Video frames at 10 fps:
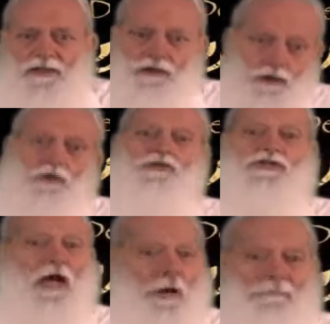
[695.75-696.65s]

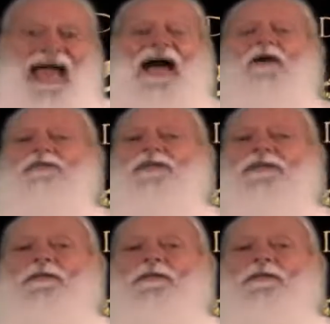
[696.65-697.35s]
used about